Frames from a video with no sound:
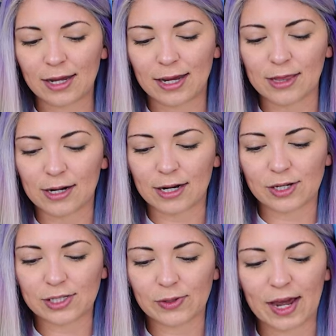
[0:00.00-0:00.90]
And then I
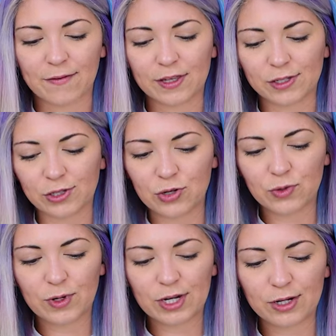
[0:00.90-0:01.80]
also have this
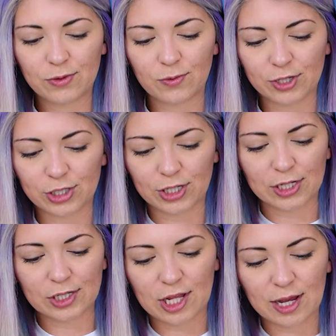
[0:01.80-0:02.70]
new one, which
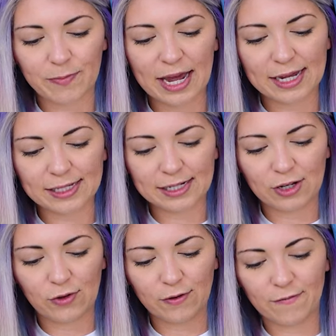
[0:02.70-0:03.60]
is the
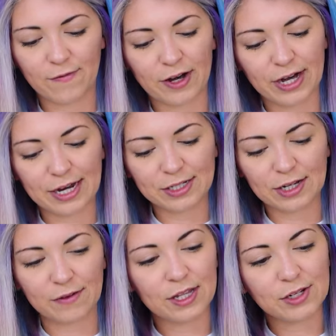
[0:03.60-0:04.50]
pastel variant
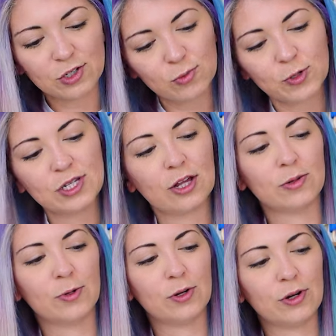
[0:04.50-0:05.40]
of the Super
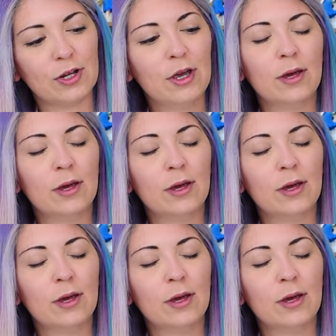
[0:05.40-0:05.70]
Sailor Moon